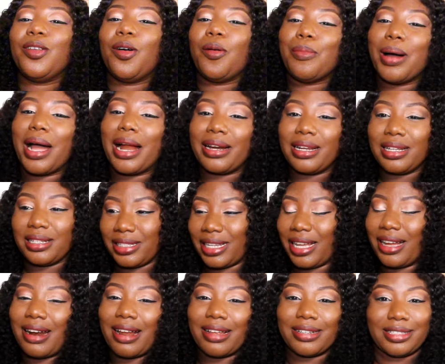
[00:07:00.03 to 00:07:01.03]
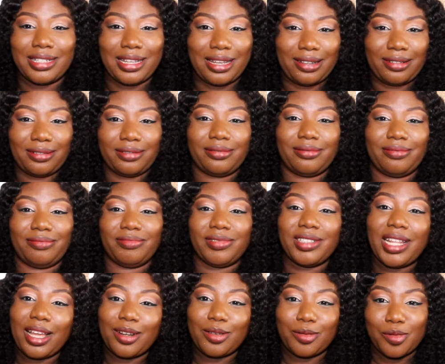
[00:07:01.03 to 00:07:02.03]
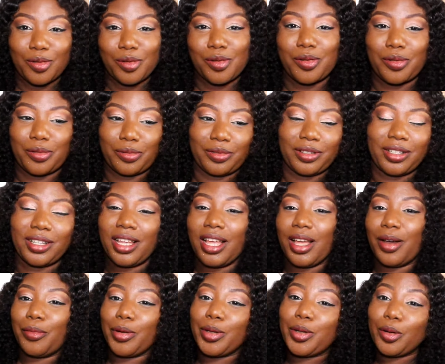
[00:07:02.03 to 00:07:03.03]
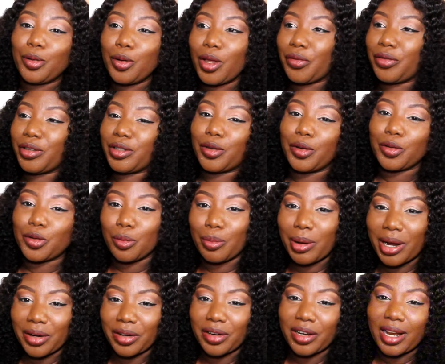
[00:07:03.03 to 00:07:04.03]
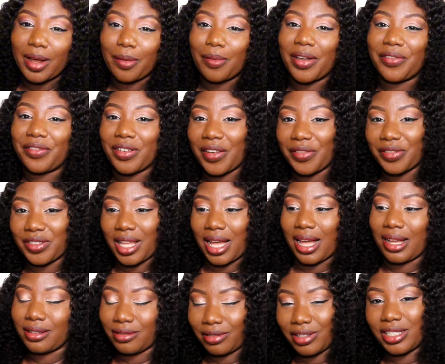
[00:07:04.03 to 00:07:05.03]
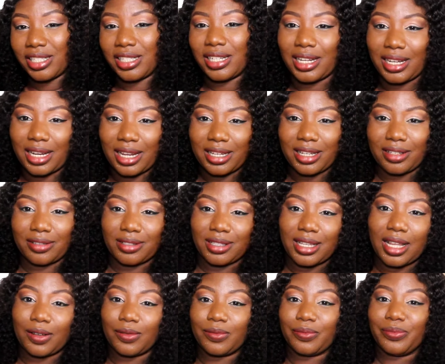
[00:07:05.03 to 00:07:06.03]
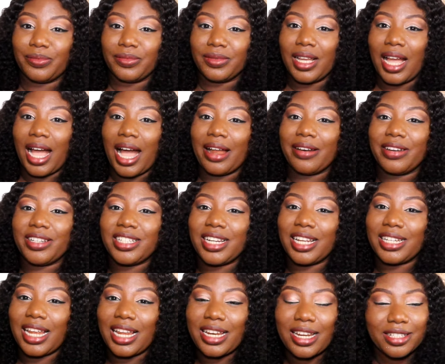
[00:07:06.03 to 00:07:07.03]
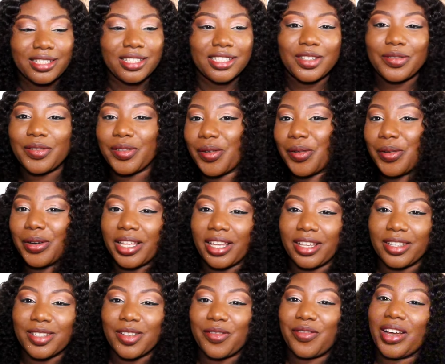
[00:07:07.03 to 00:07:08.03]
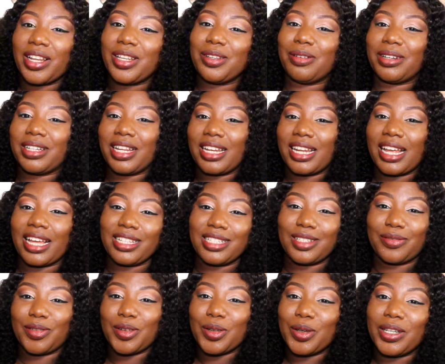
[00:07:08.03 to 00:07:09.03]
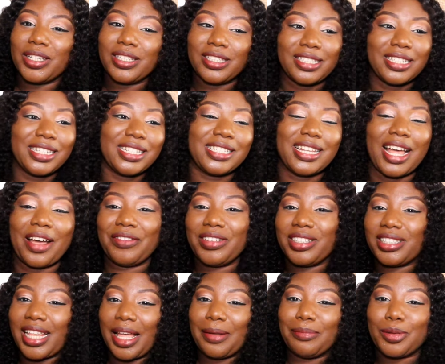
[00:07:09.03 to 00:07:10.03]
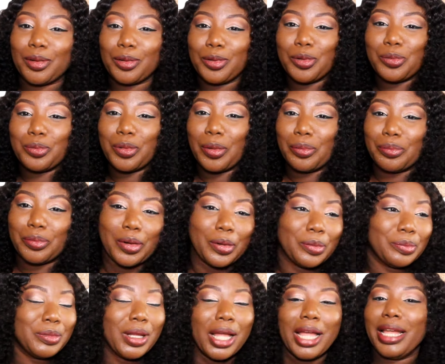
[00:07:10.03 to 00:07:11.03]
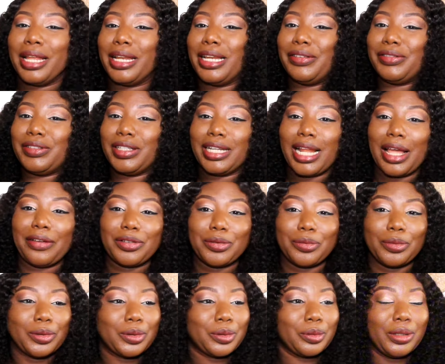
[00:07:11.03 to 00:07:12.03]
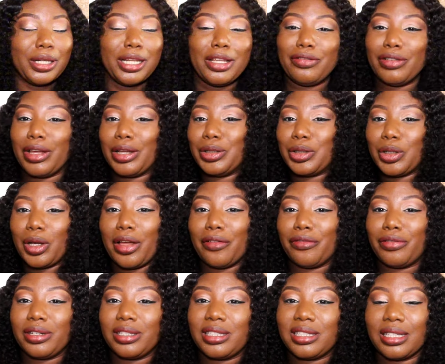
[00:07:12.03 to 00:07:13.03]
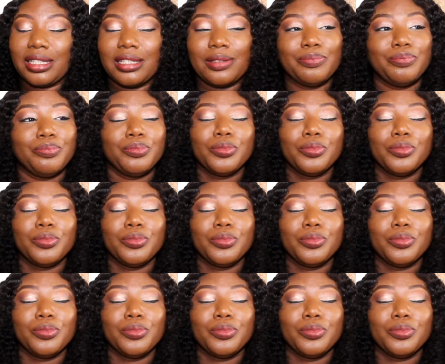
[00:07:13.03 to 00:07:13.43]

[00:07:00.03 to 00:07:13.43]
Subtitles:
not marrying here and there? Ned won't come. We don't know if he's going to marry another wife after Regina Daniels now. And Regina Daniels is even okay. So far, the water that is flowing, she's having time to do bomb bomb, live the life she wants to live, enjoy everything.